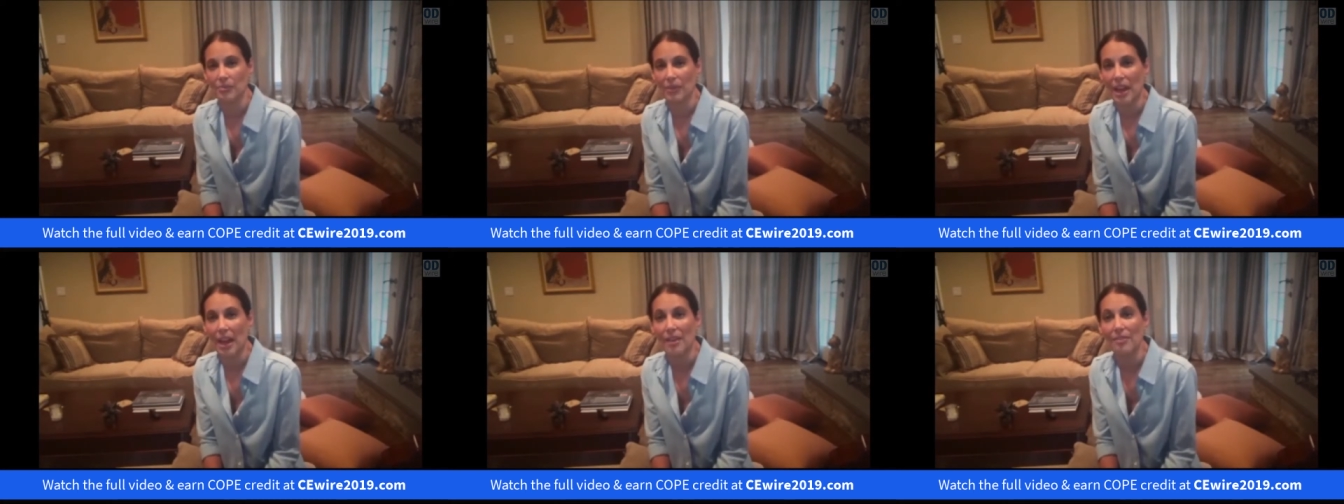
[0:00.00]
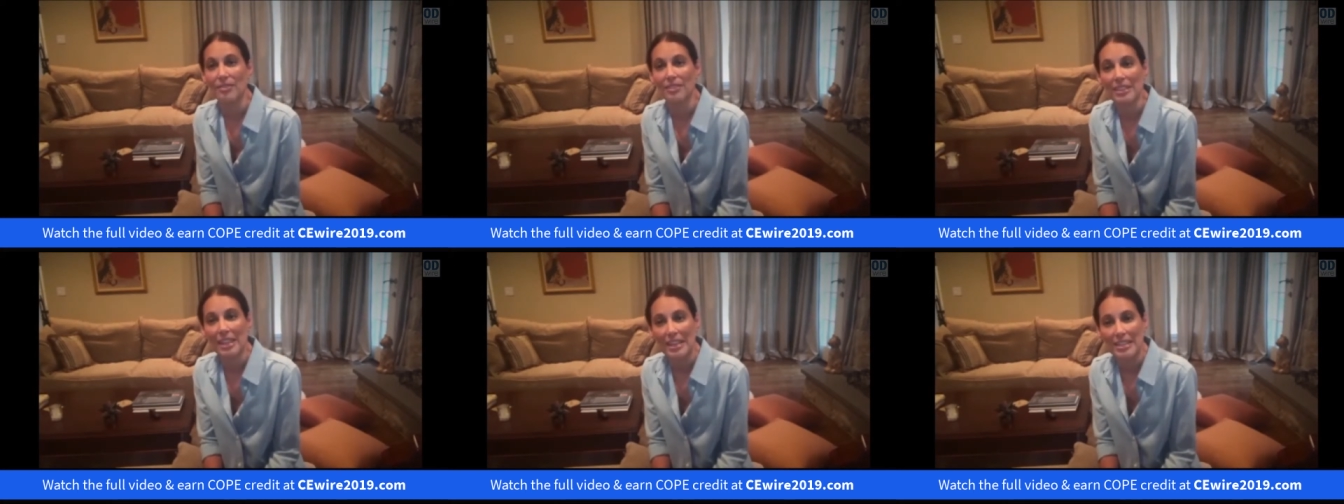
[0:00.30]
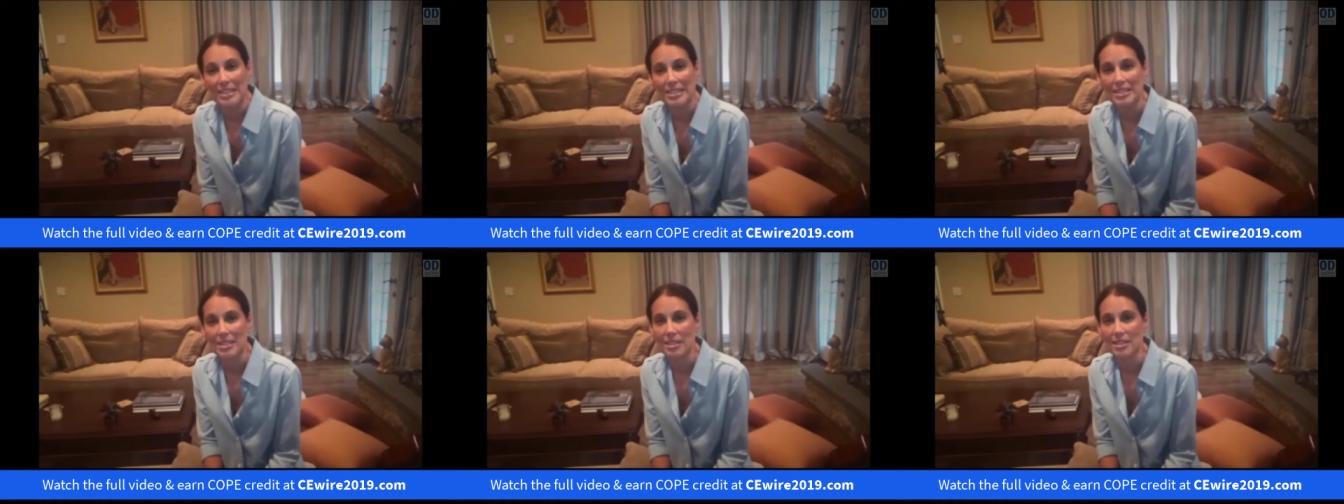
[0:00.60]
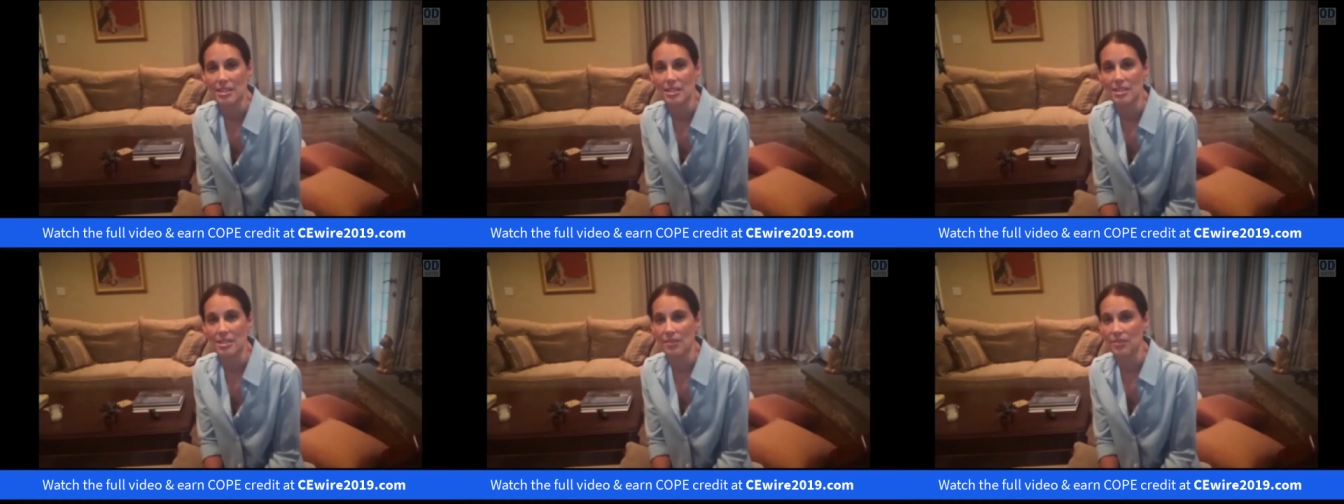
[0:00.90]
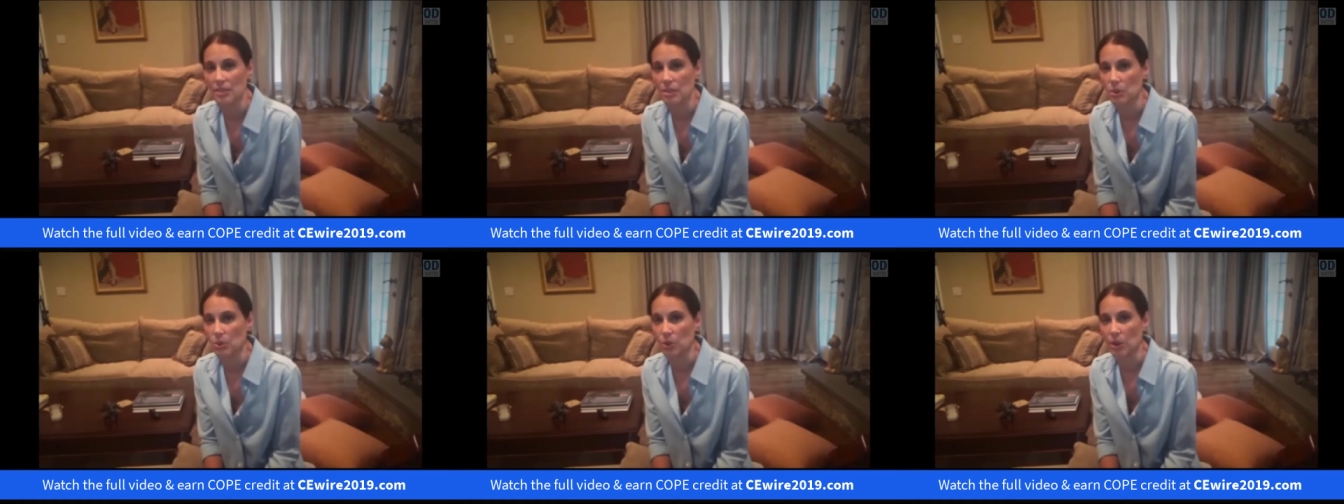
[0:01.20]
I have light
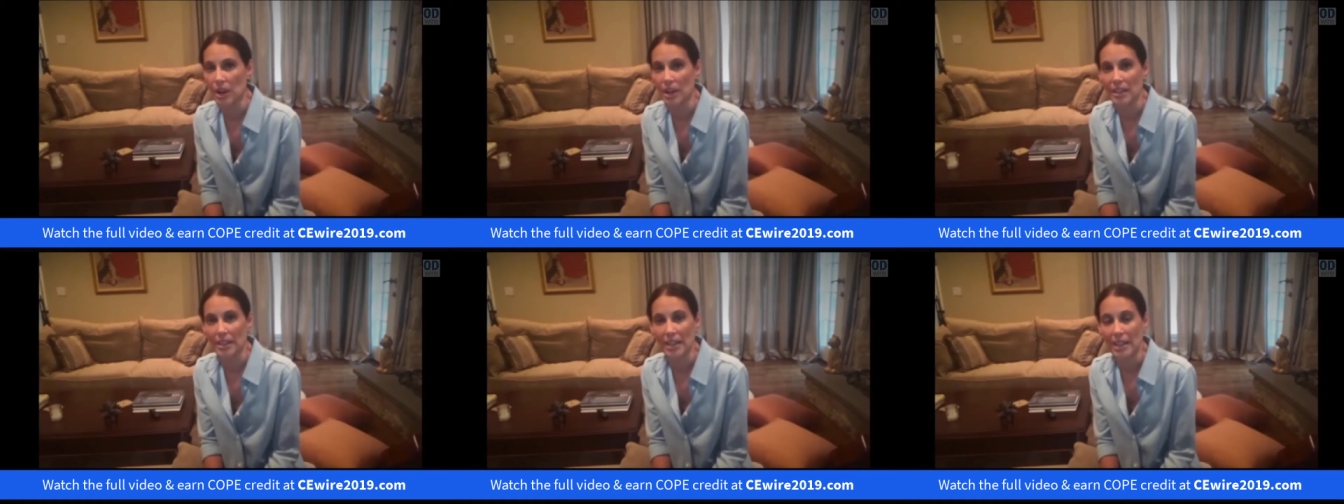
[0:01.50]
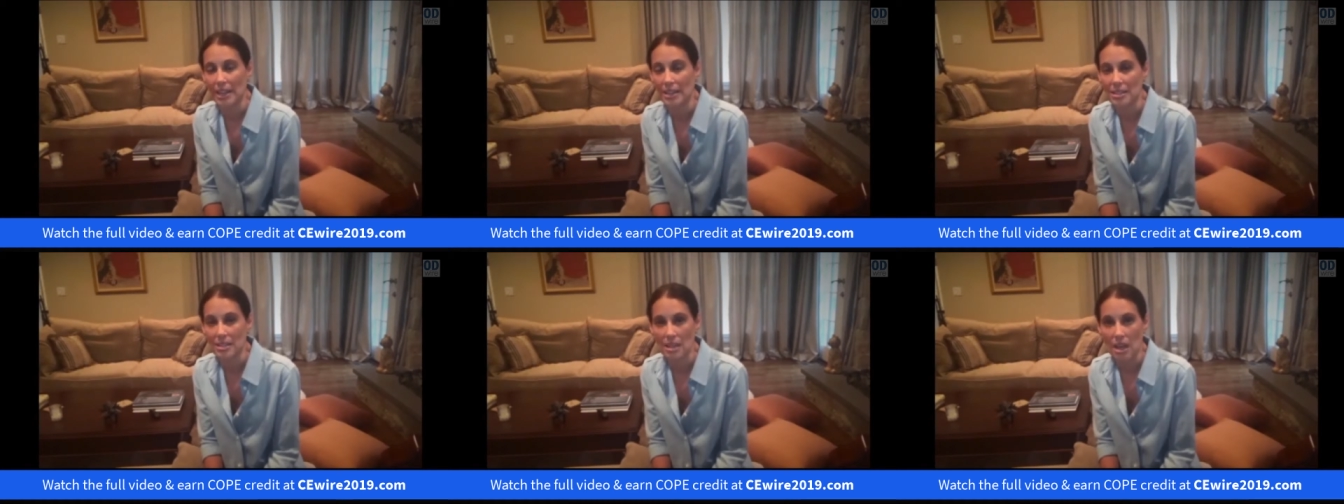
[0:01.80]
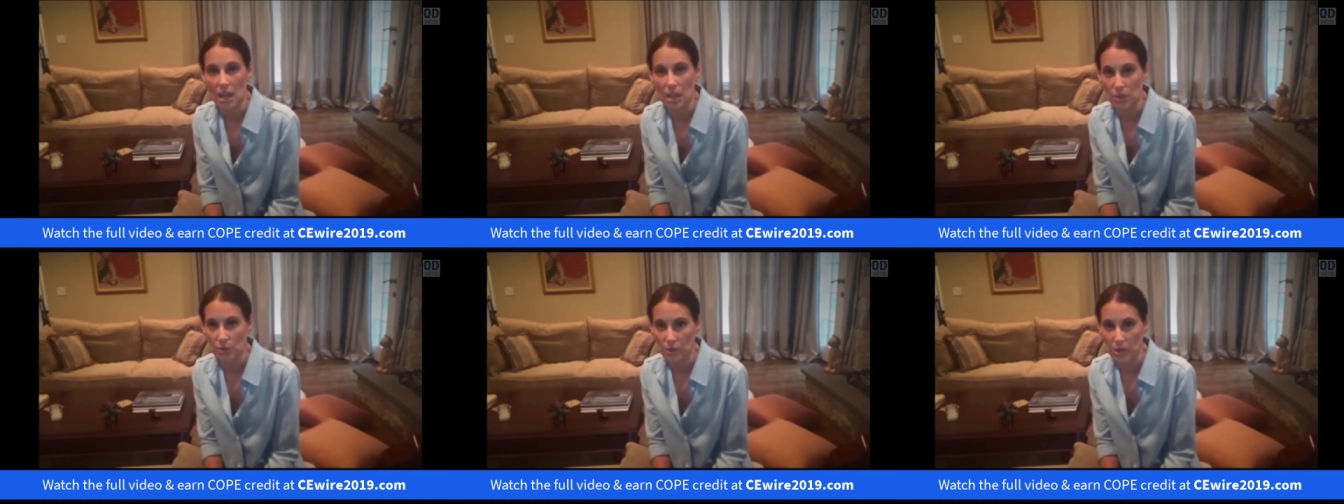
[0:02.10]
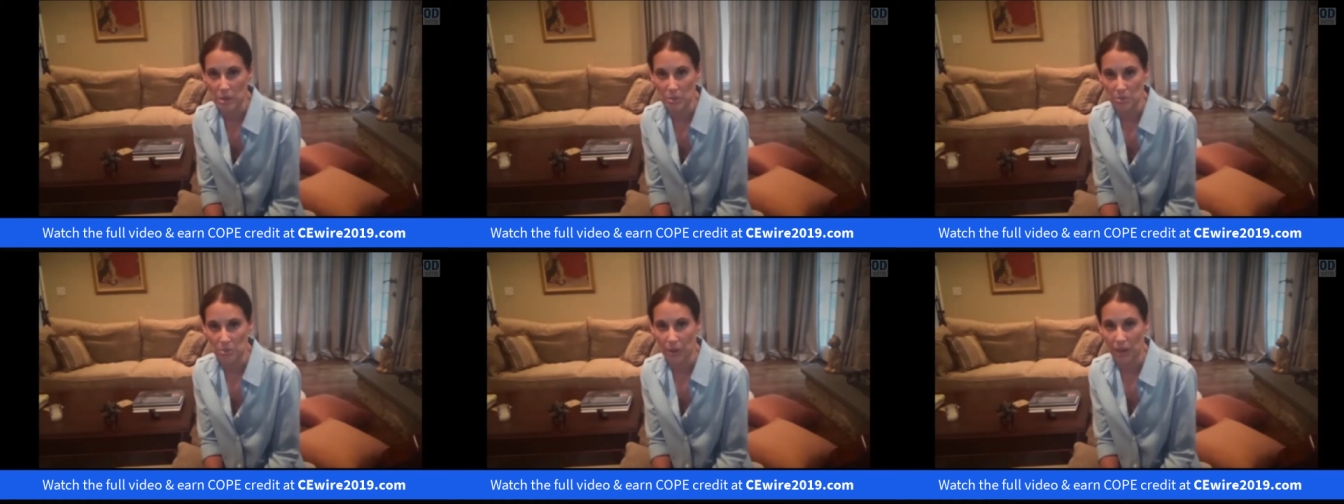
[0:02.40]
sensitivity where I can't tolerate